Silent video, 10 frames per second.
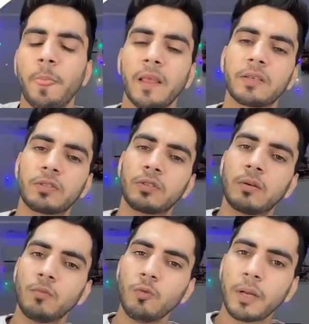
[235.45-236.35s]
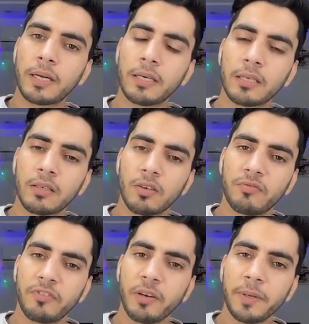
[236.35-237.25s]
So the moment we
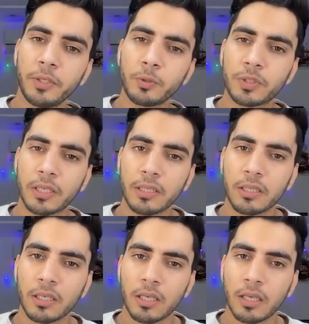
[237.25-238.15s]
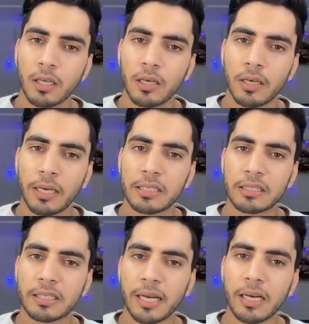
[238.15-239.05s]
will be using
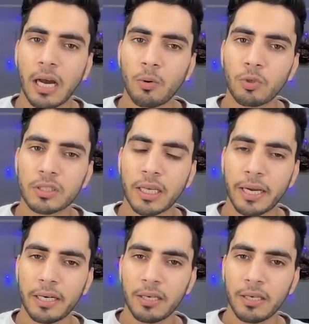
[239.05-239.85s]
inside, outside,